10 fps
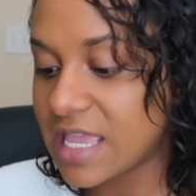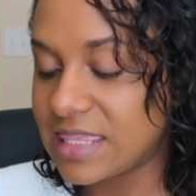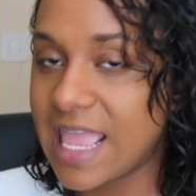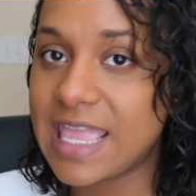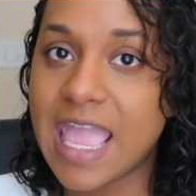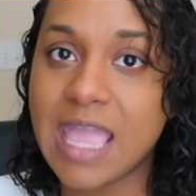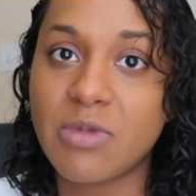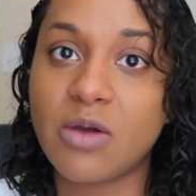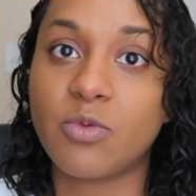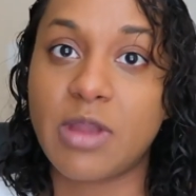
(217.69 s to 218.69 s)
and they came
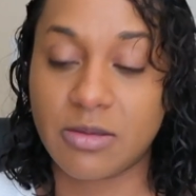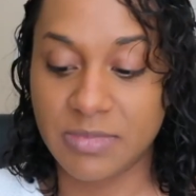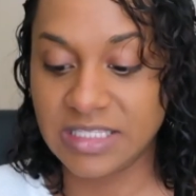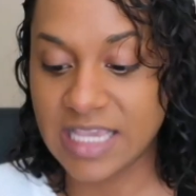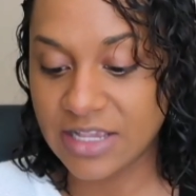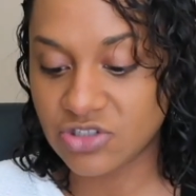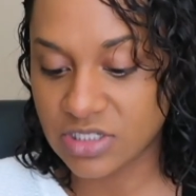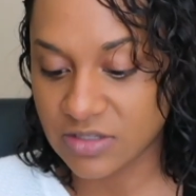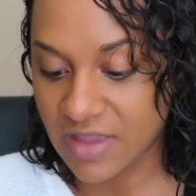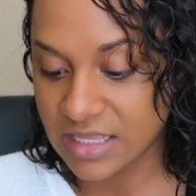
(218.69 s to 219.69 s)
up with
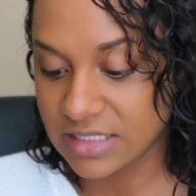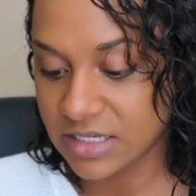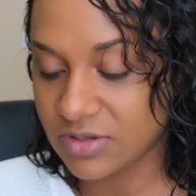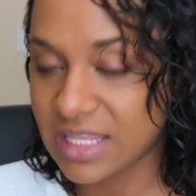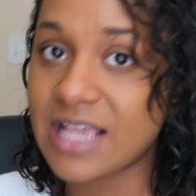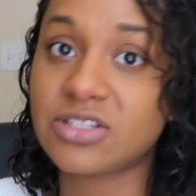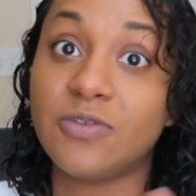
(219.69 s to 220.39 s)
recommendations of how to deal with that.